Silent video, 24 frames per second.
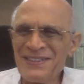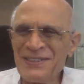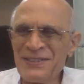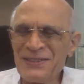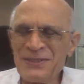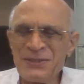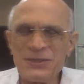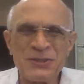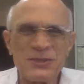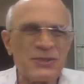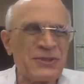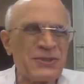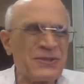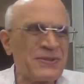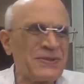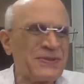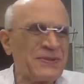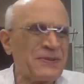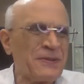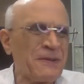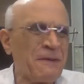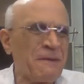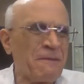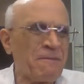So
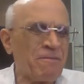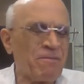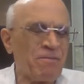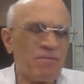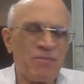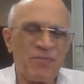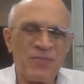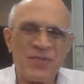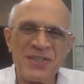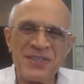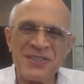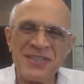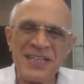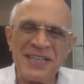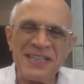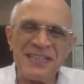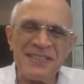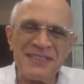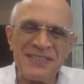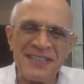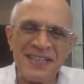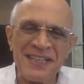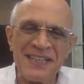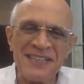the
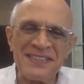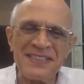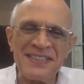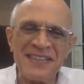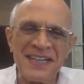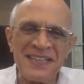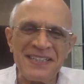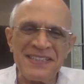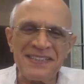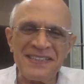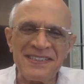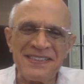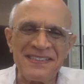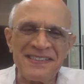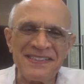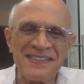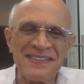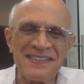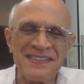second child started